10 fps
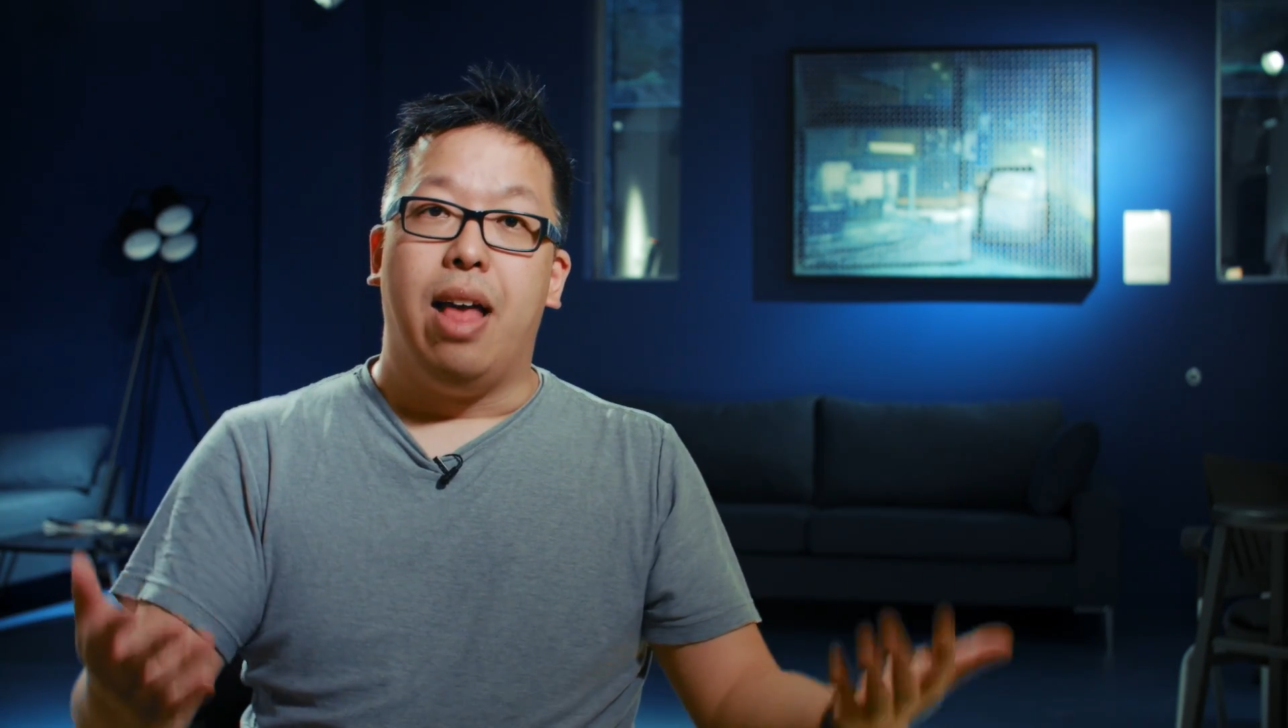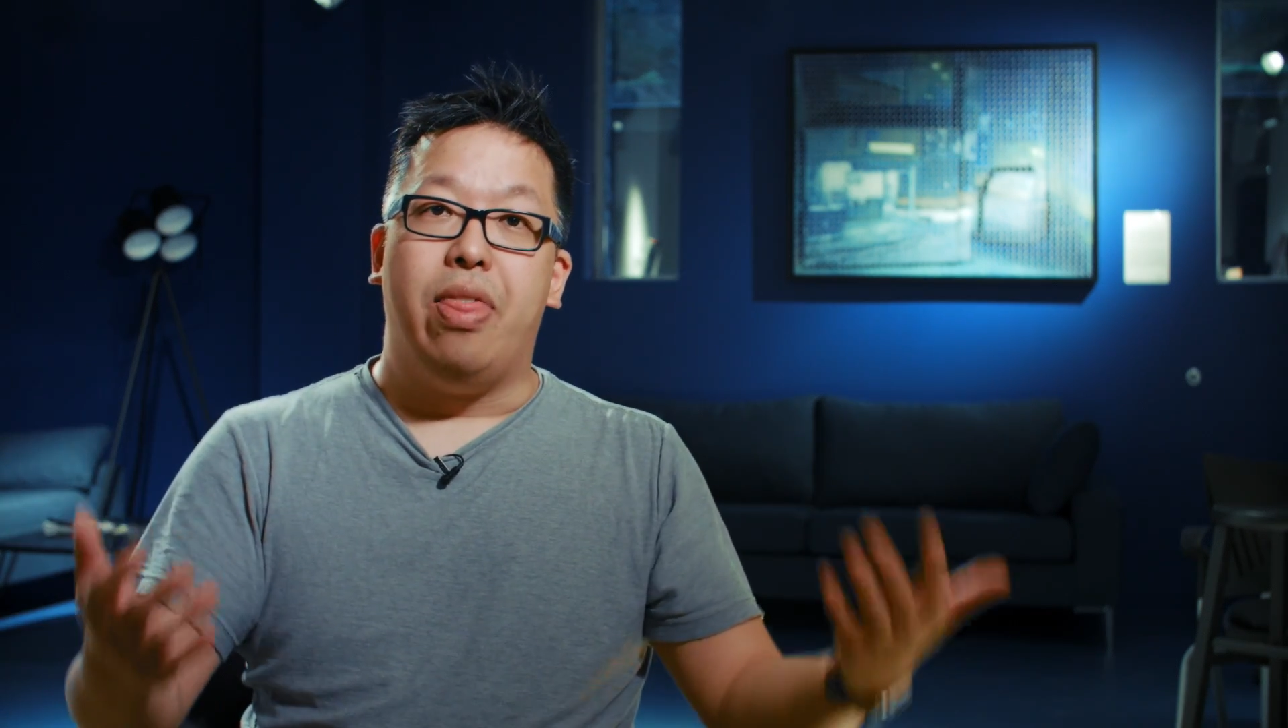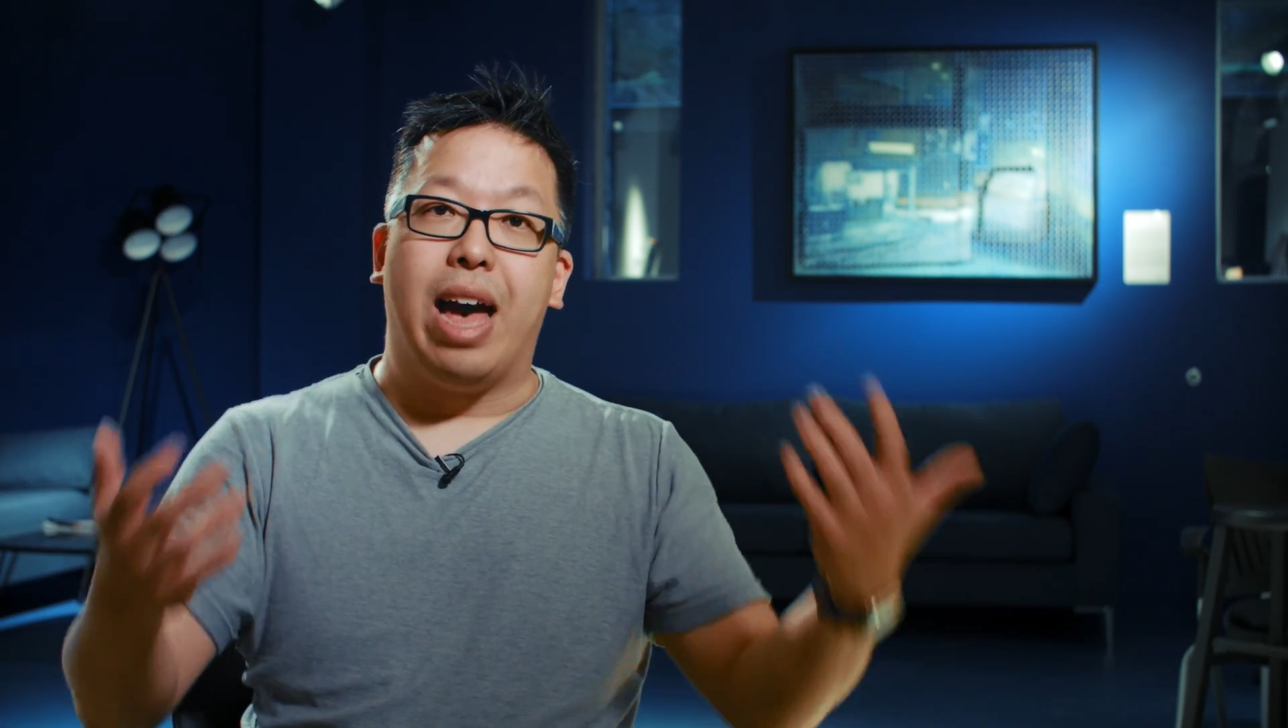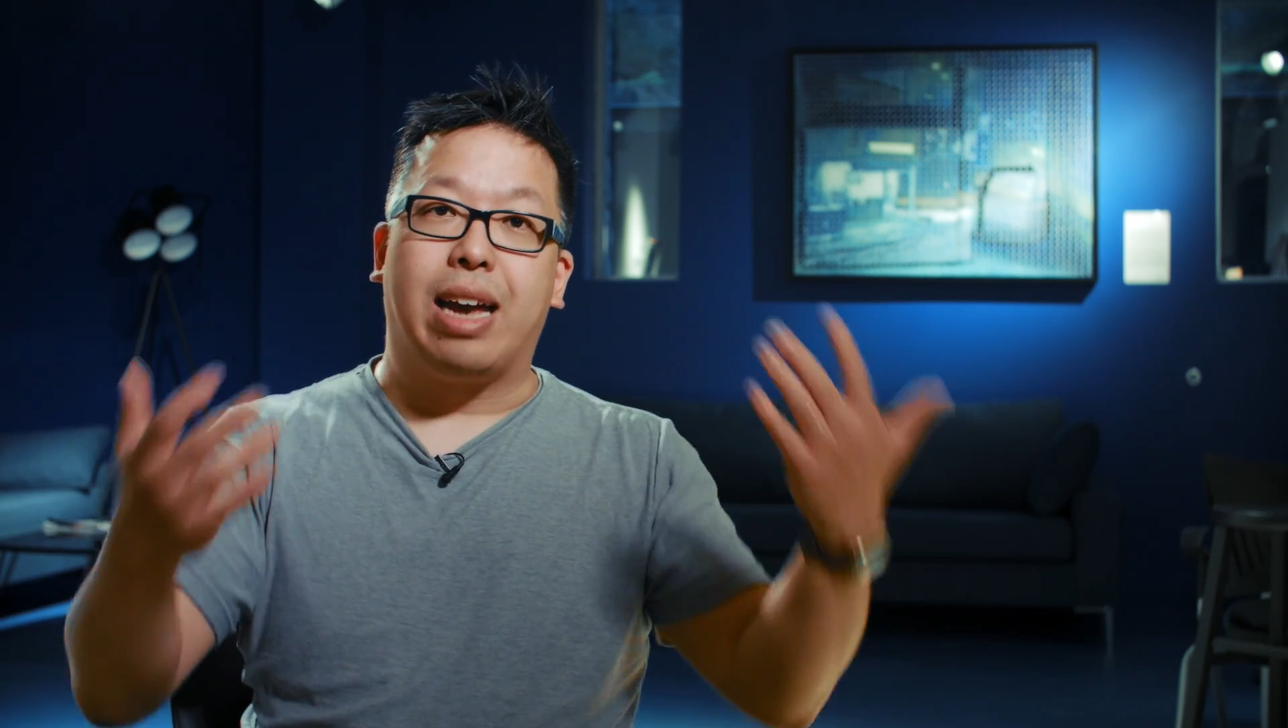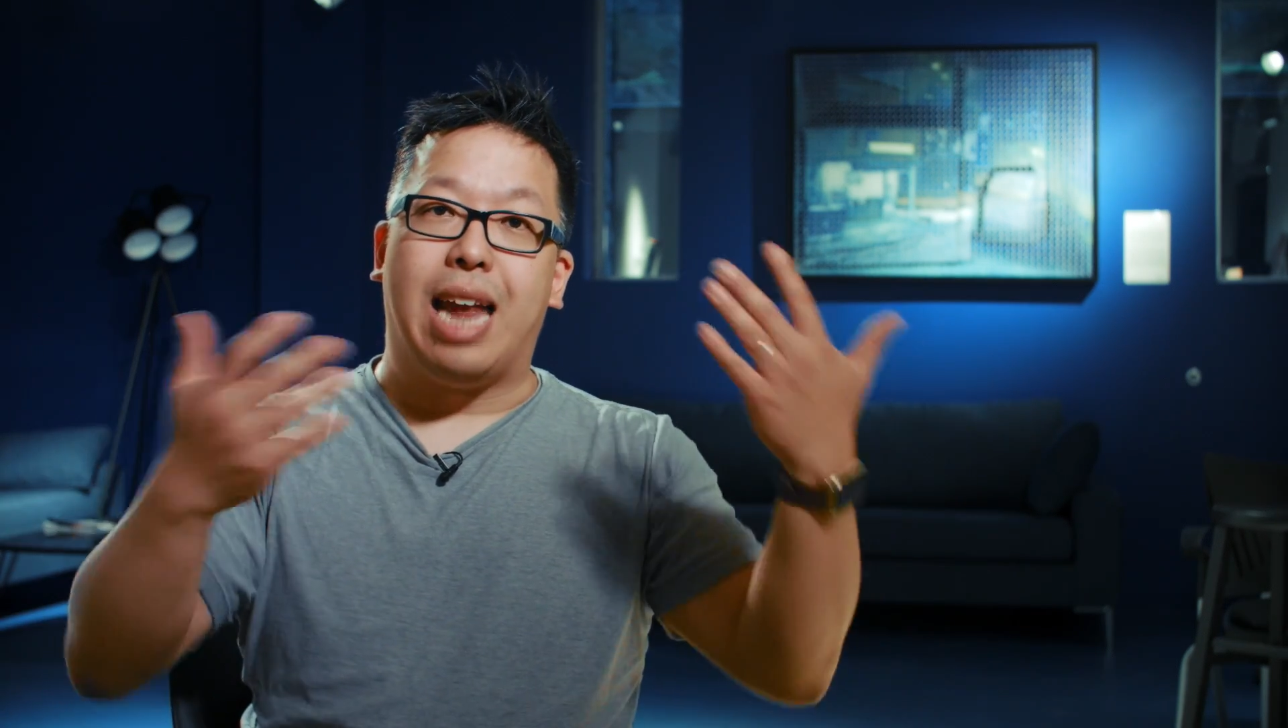
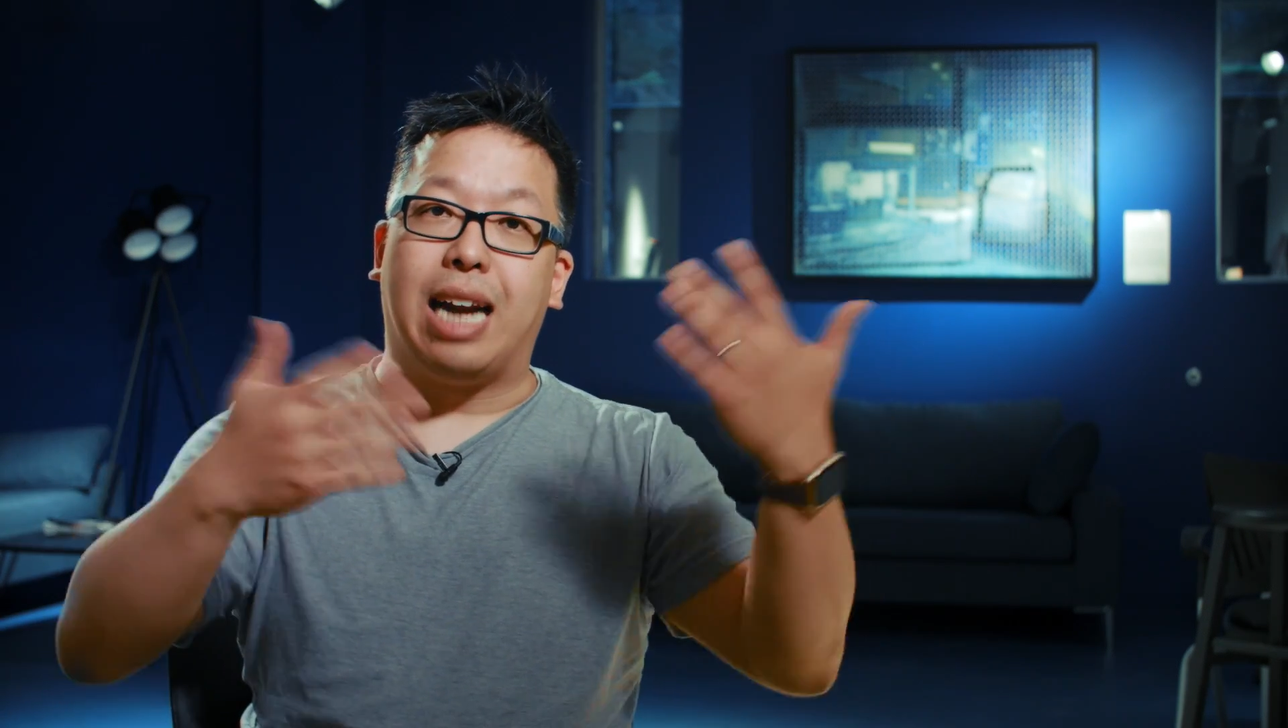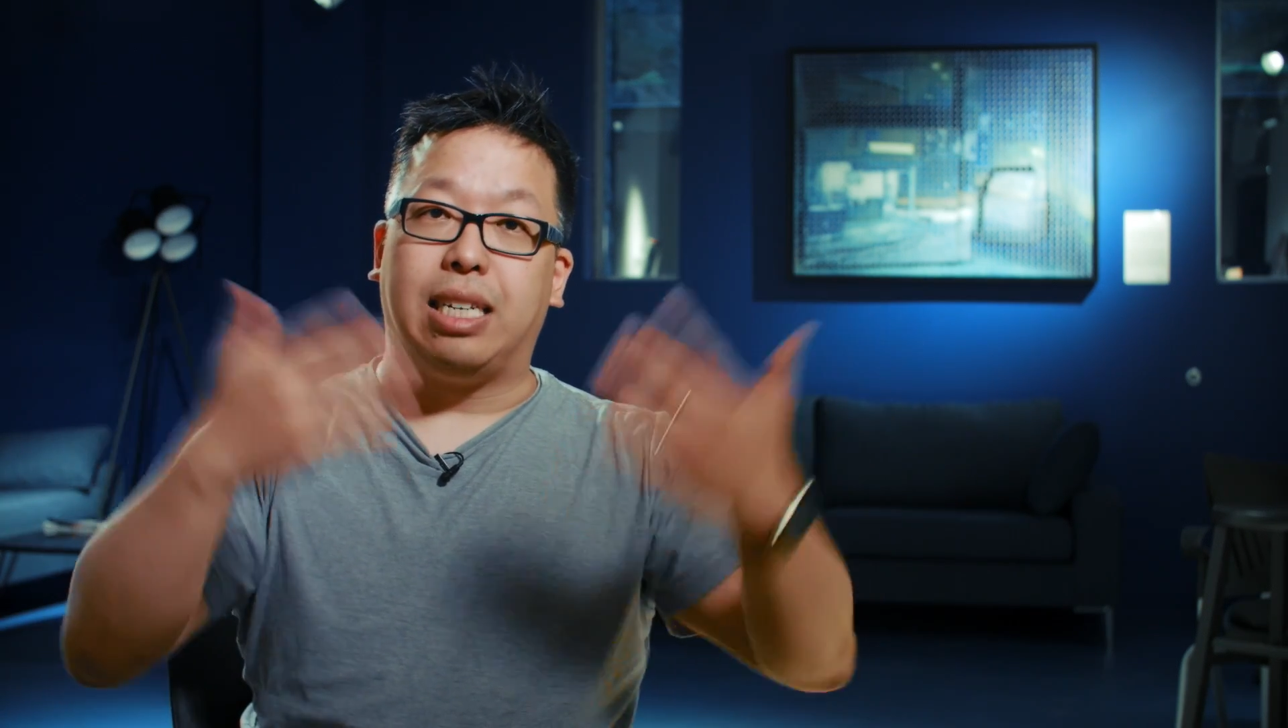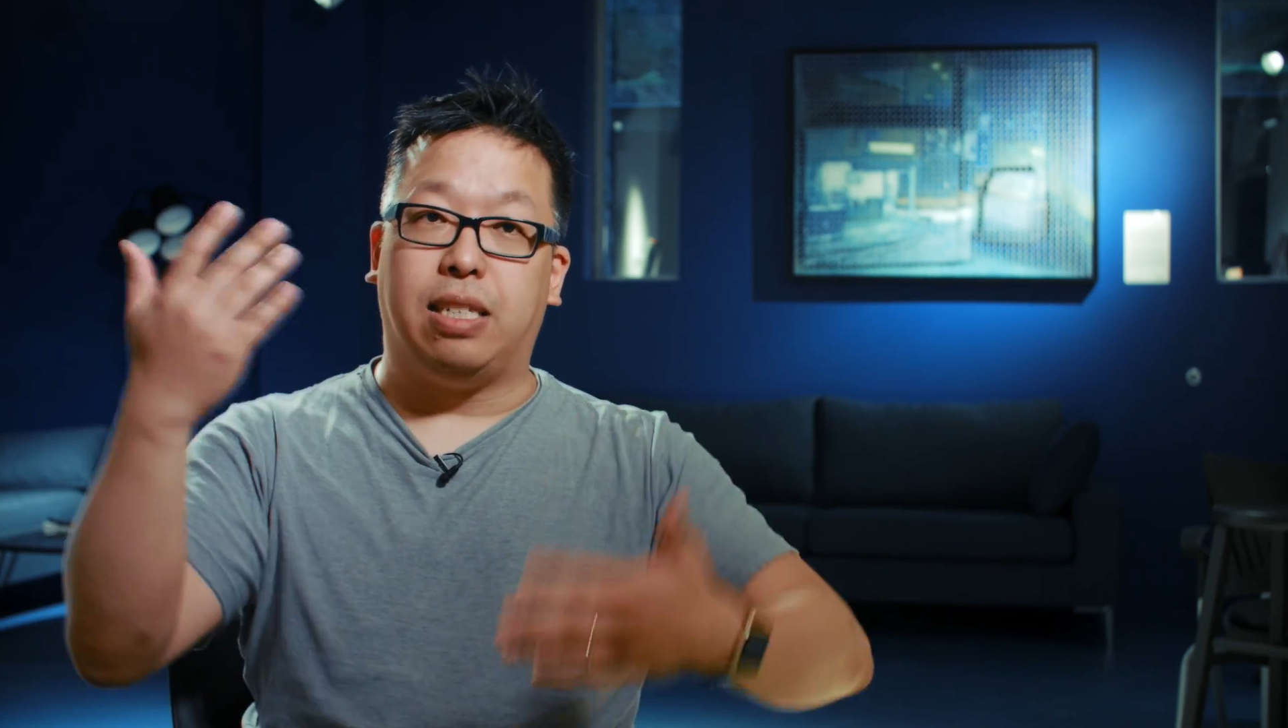that can act as